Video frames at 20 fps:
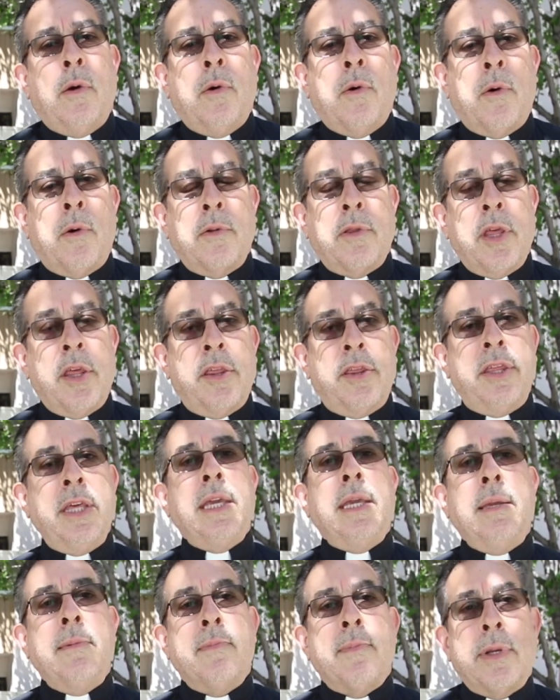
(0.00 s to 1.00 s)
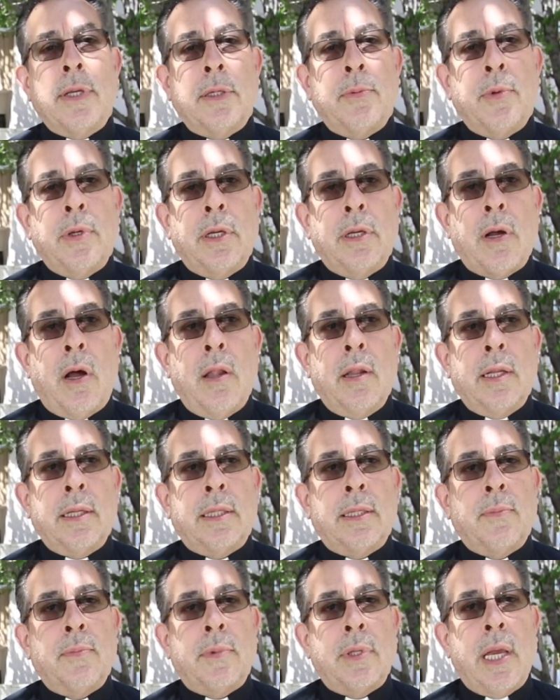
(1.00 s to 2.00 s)
or the theme as we call
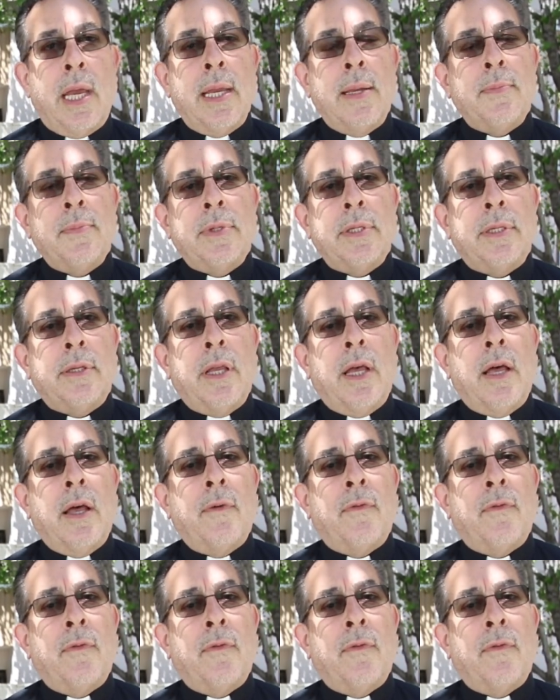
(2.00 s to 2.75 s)
it sometimes,